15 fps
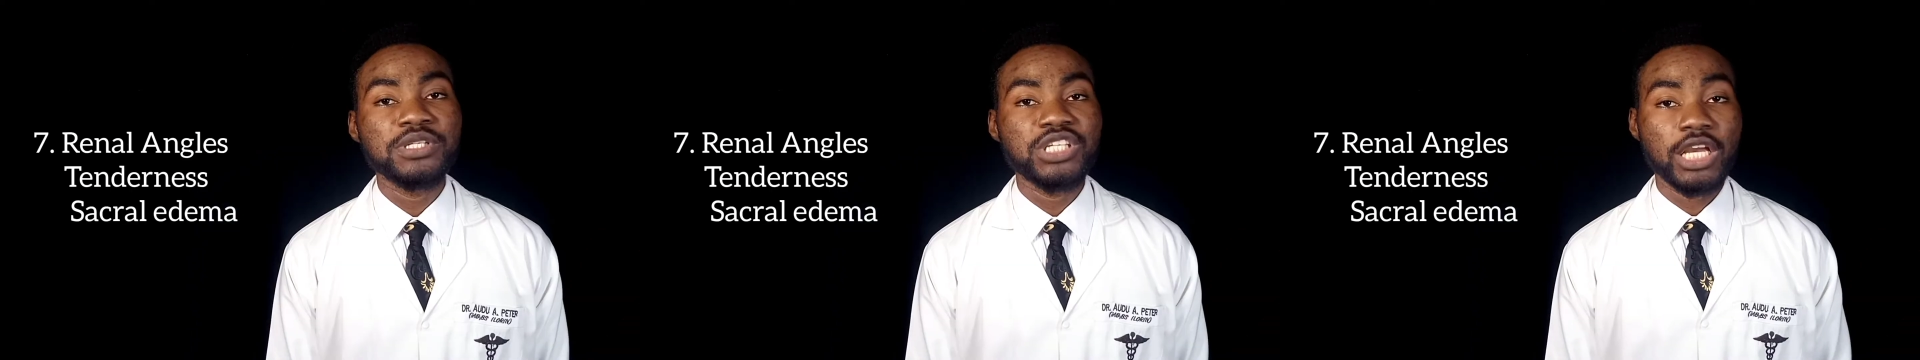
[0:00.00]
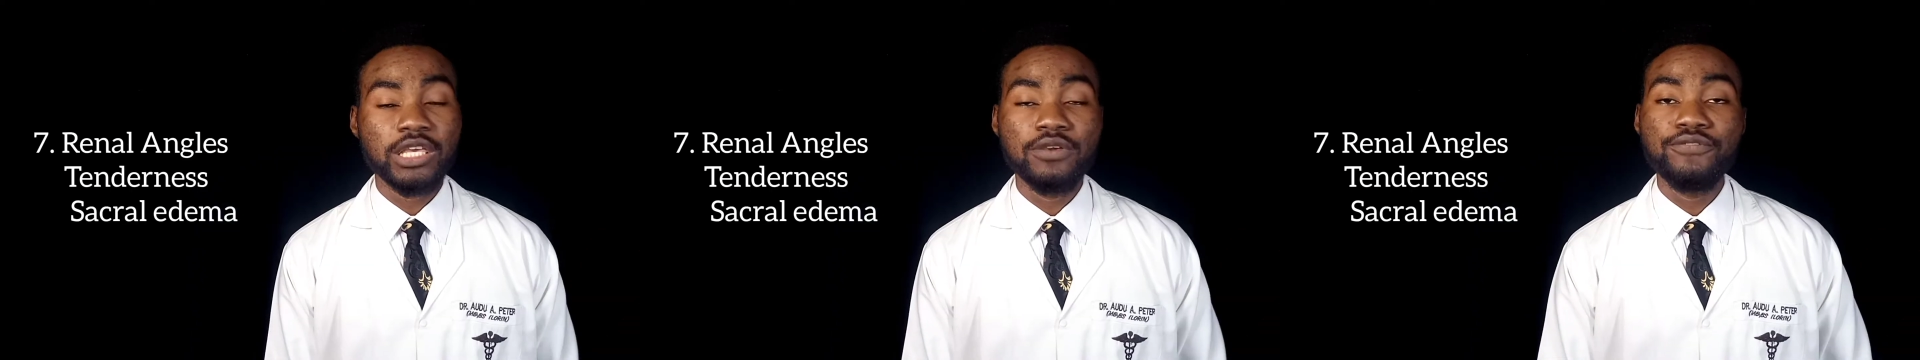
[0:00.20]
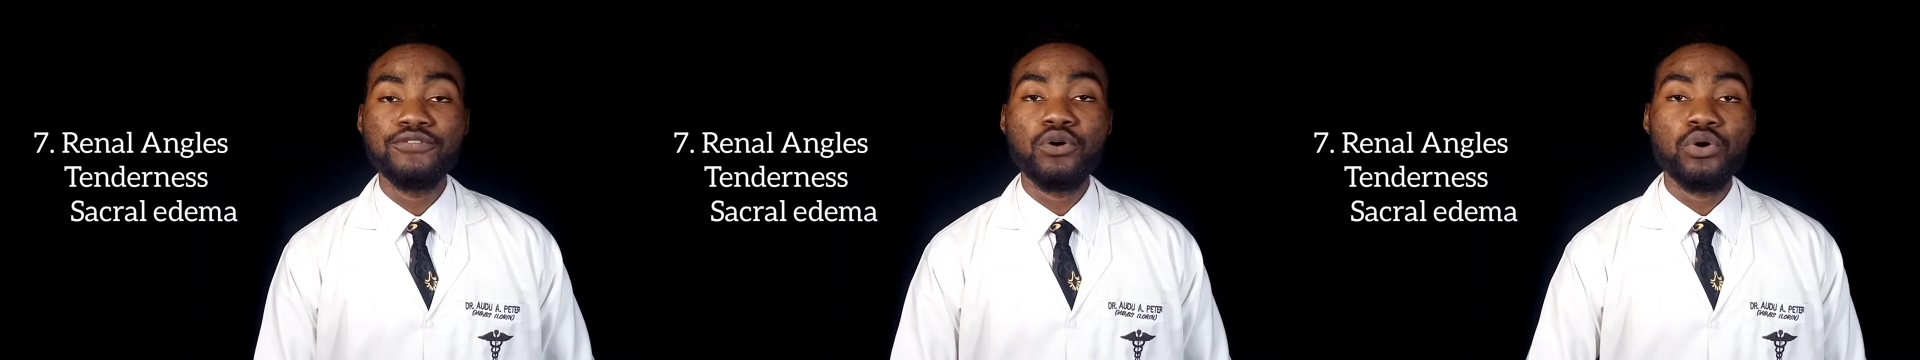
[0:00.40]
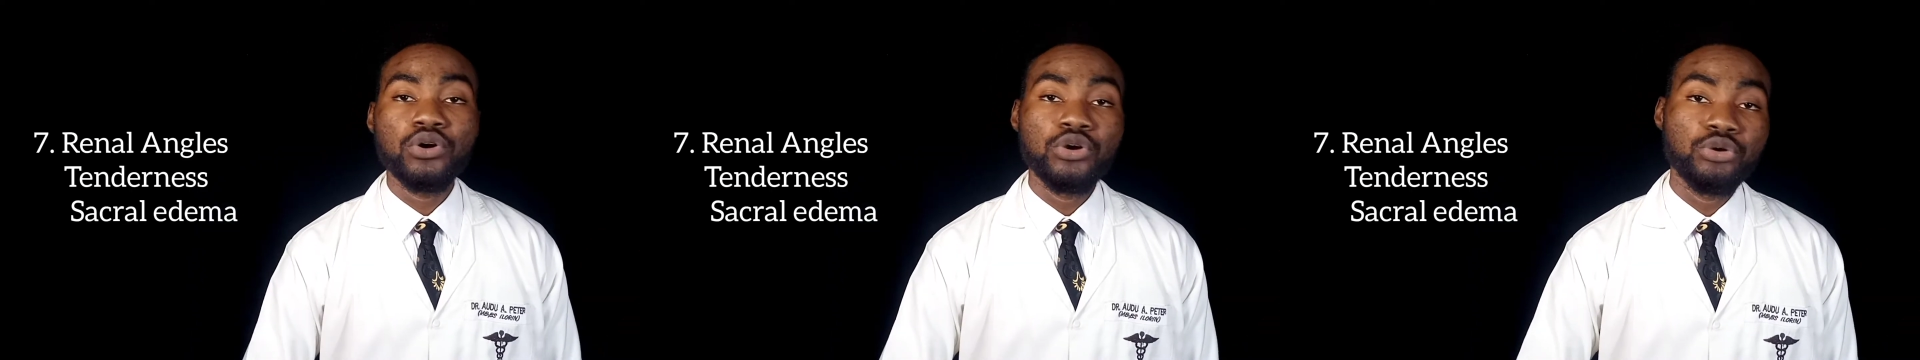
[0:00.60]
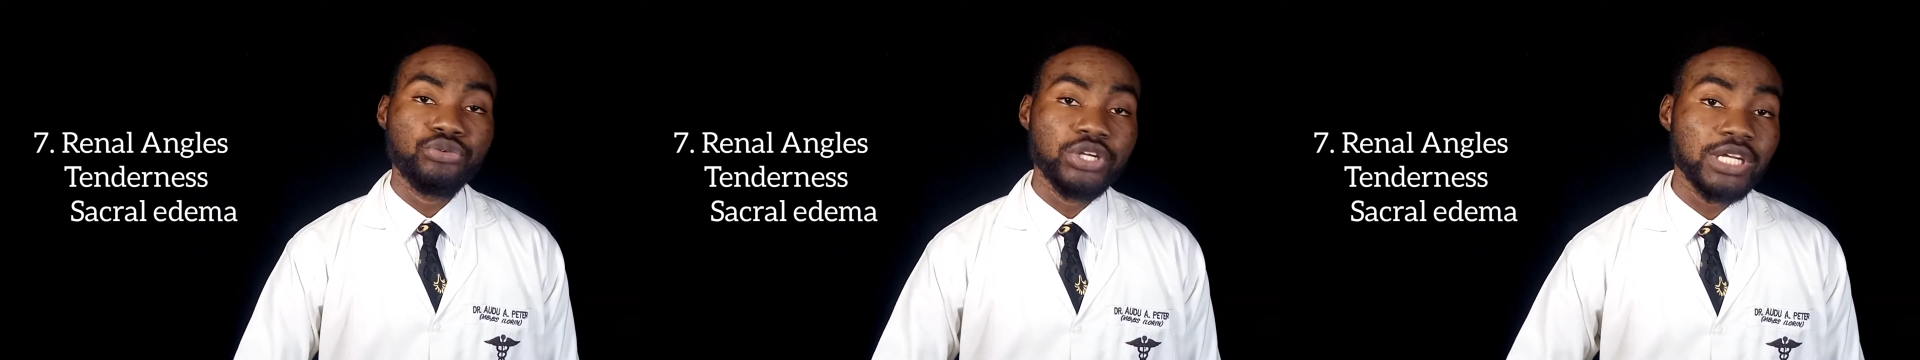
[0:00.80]
be checking for
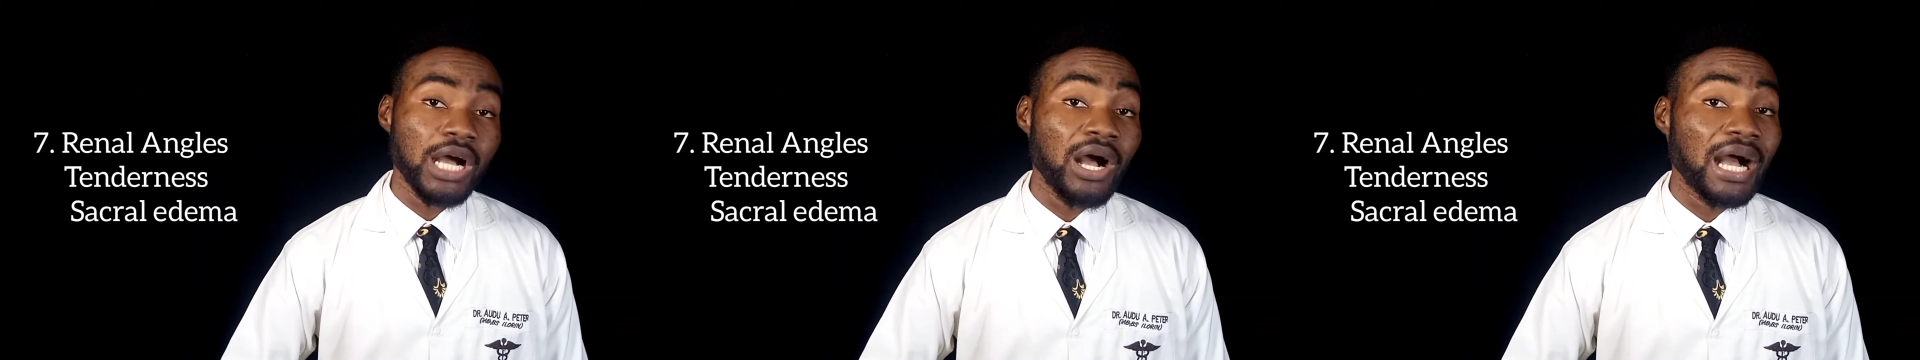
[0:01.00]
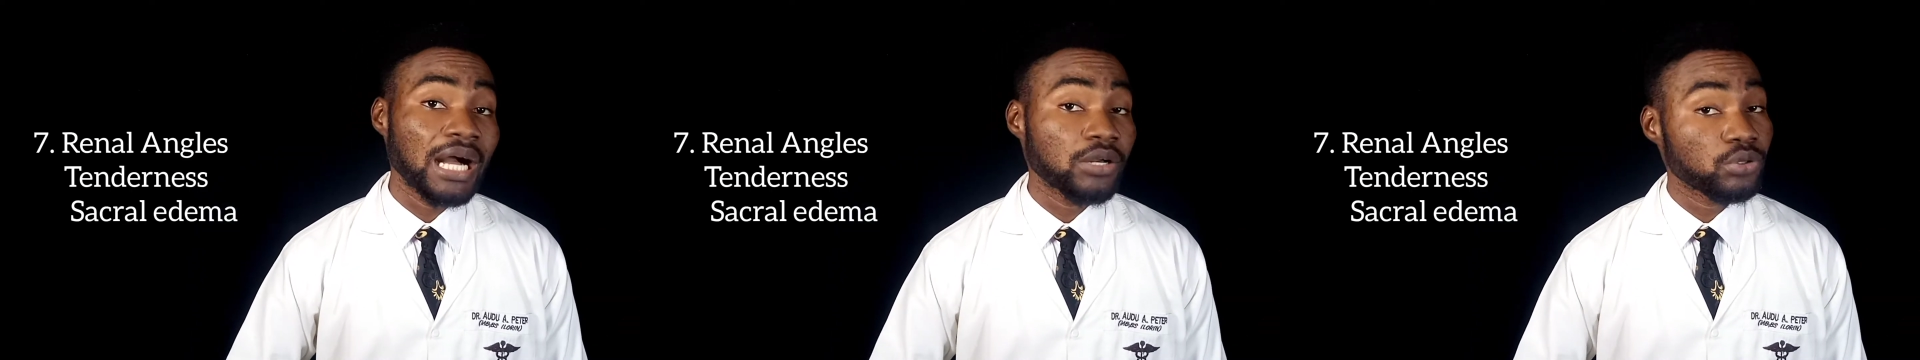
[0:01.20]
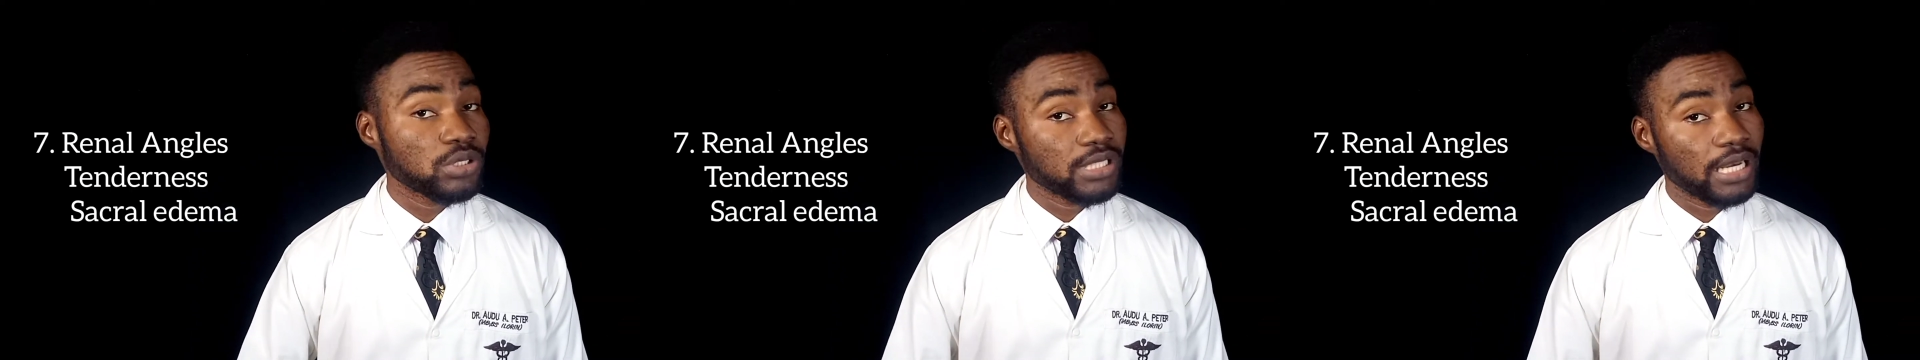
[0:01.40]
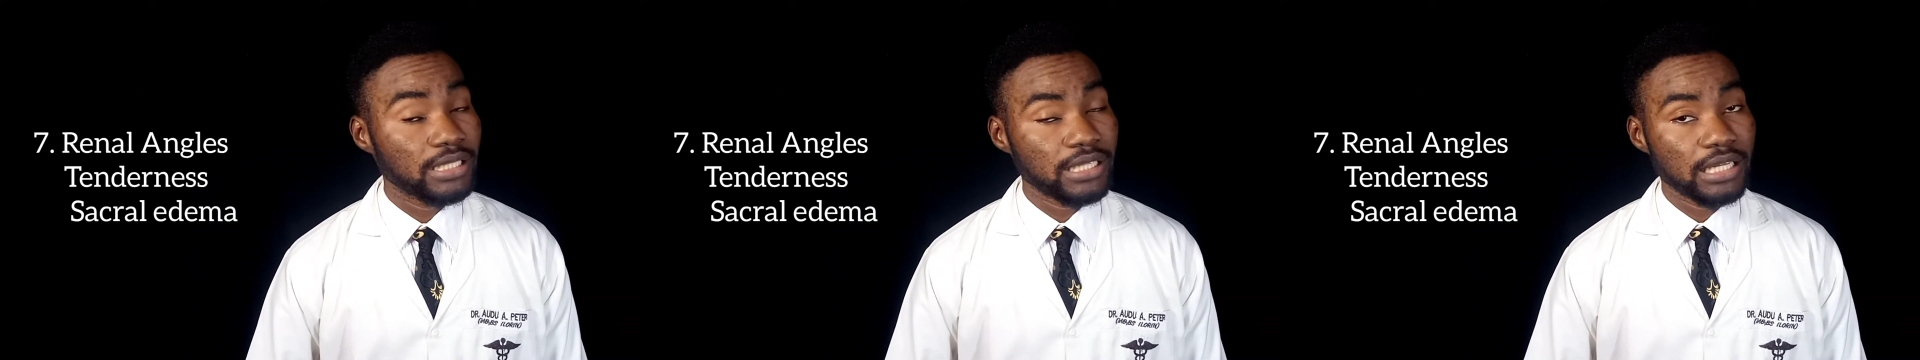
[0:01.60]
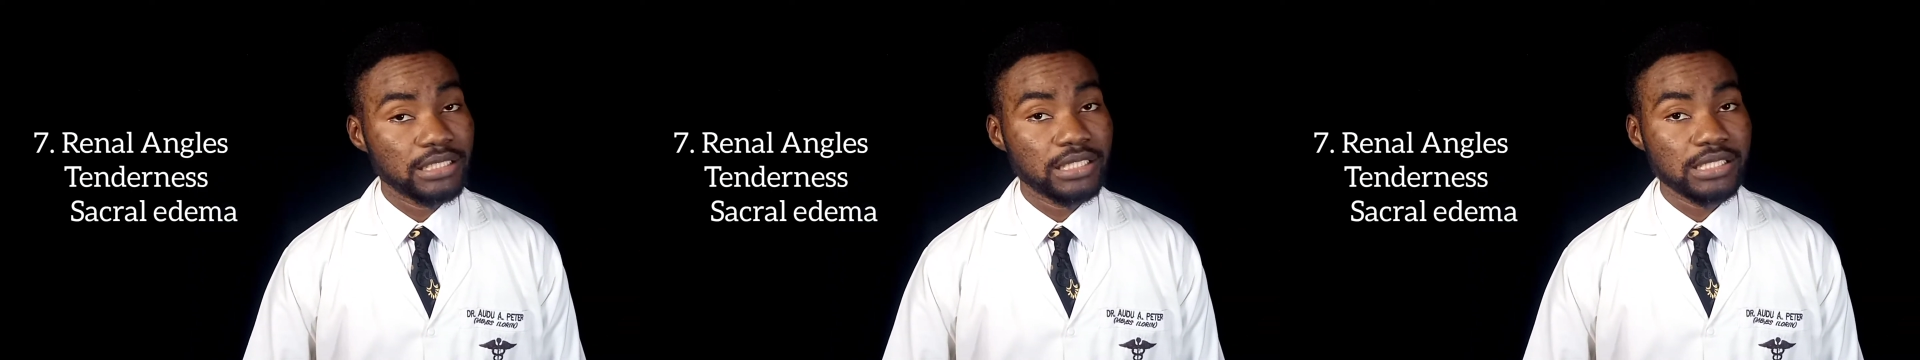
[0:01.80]
renal angle
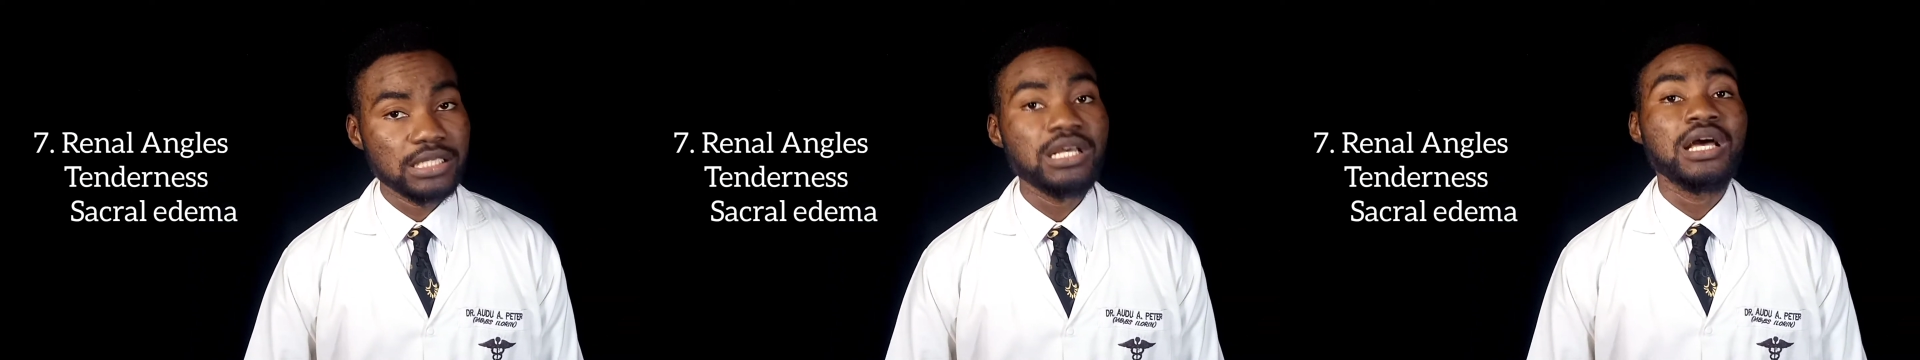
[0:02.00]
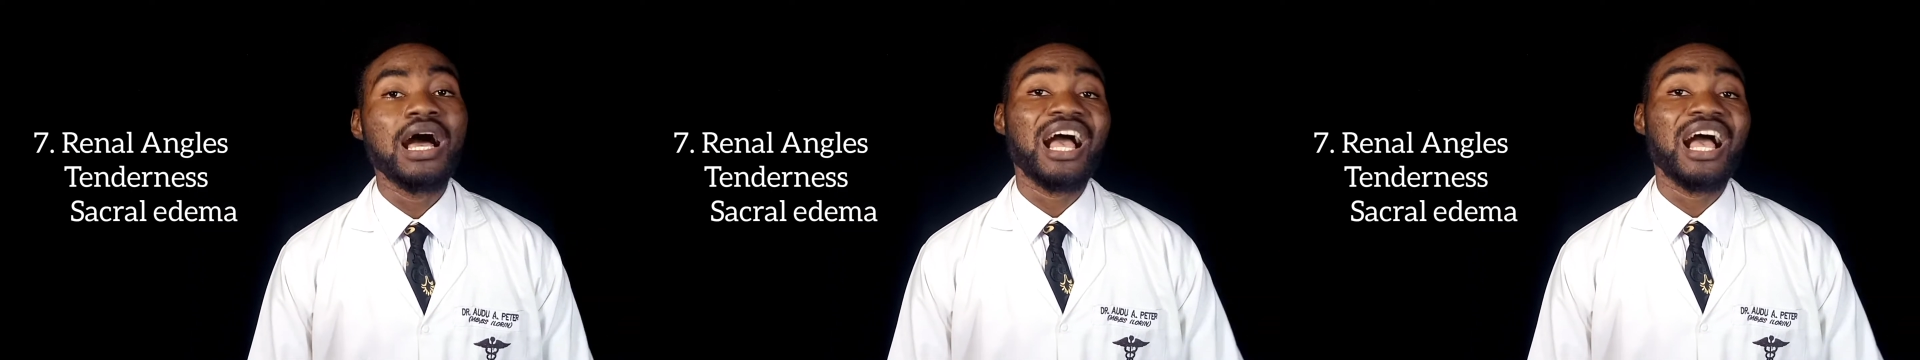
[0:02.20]
tenderness